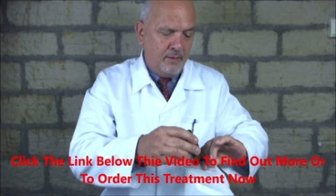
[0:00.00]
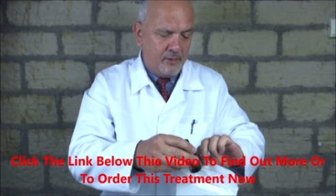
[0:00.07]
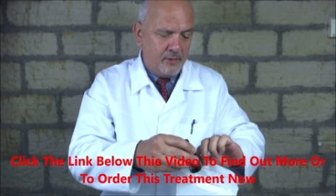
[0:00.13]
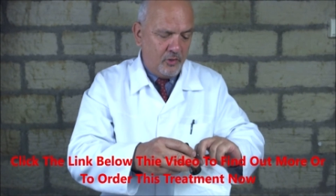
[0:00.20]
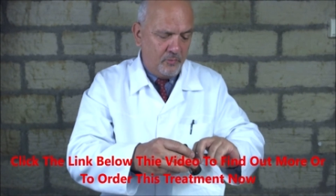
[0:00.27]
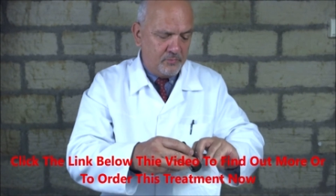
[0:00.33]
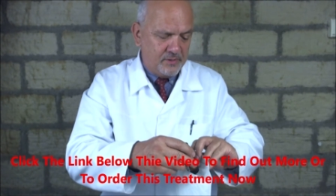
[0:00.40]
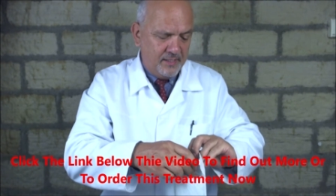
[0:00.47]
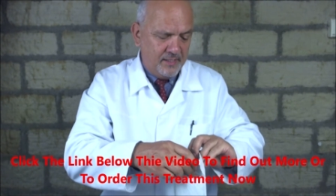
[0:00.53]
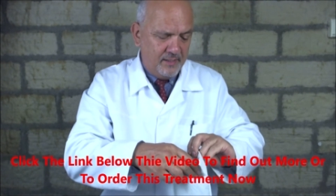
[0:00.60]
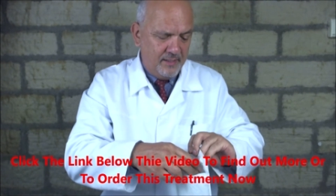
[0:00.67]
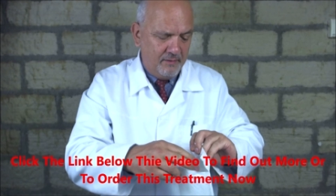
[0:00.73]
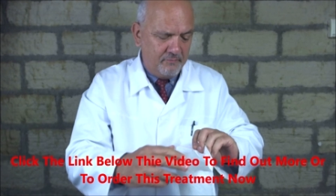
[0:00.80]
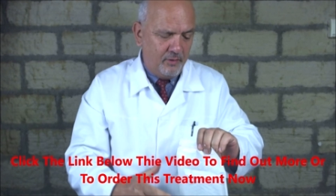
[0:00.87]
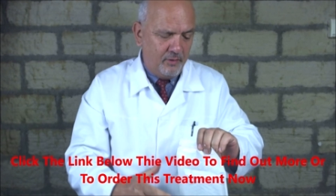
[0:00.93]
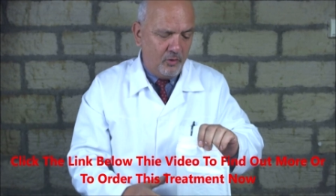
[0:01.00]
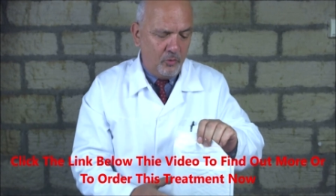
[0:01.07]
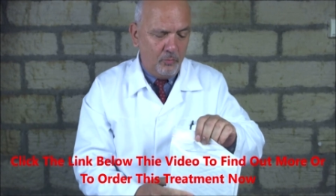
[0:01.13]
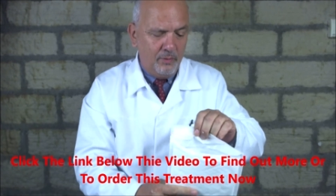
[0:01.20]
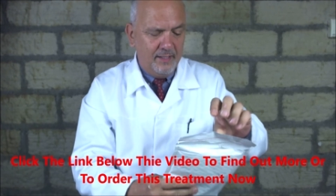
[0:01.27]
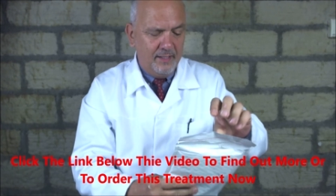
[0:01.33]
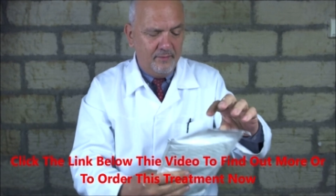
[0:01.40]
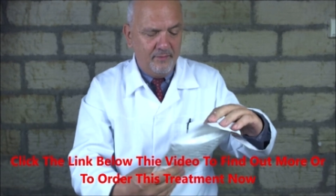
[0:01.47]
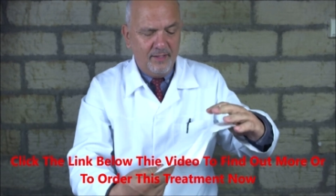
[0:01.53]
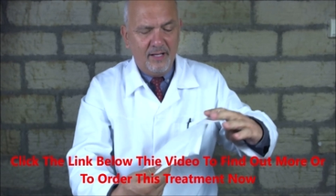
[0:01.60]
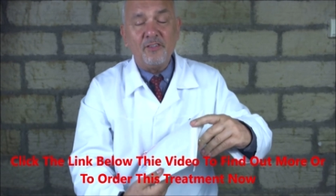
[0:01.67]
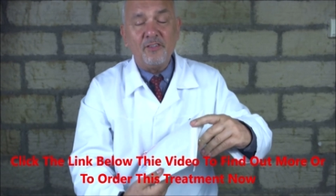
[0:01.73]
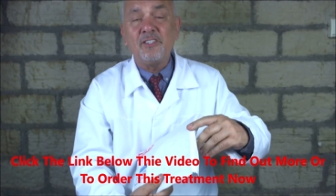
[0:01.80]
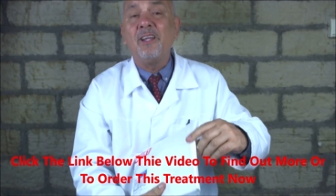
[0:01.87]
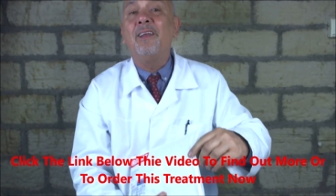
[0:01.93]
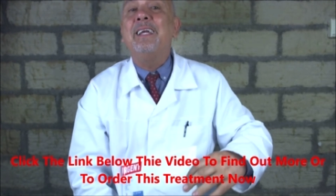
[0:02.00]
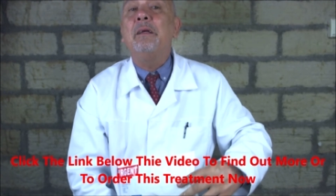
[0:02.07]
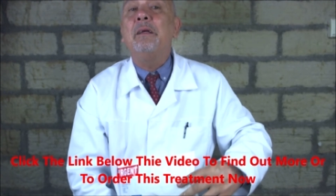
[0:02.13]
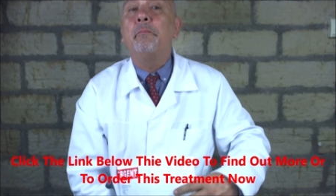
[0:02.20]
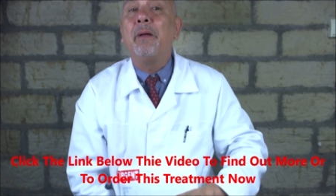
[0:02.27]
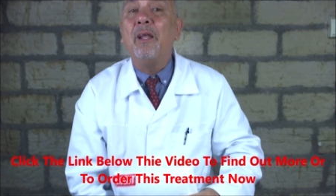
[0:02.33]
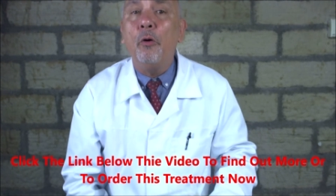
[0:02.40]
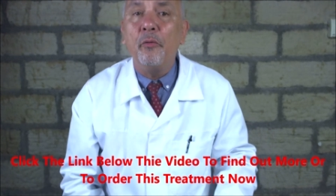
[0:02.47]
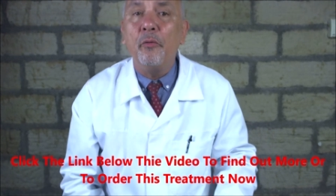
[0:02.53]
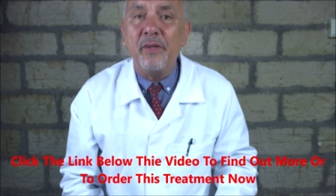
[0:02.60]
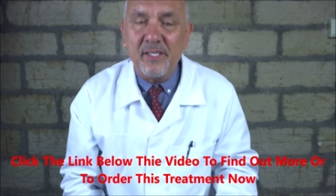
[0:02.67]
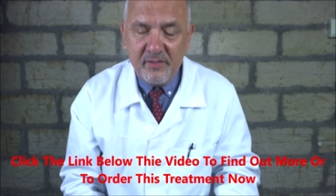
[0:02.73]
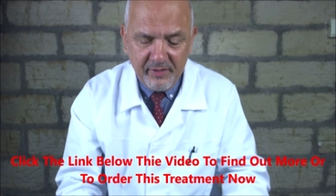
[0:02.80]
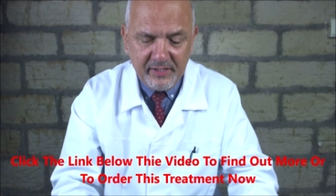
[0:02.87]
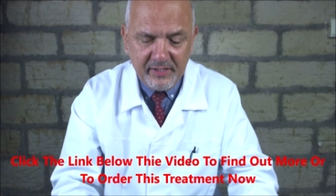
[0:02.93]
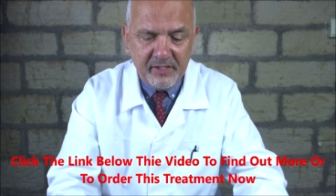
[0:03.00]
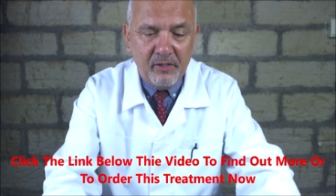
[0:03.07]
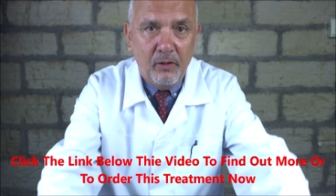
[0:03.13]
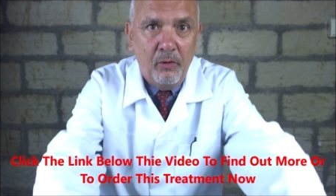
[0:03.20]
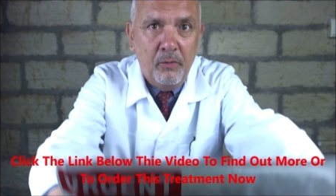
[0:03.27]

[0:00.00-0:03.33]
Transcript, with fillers: comes in an envelope like that. There's a link below this video.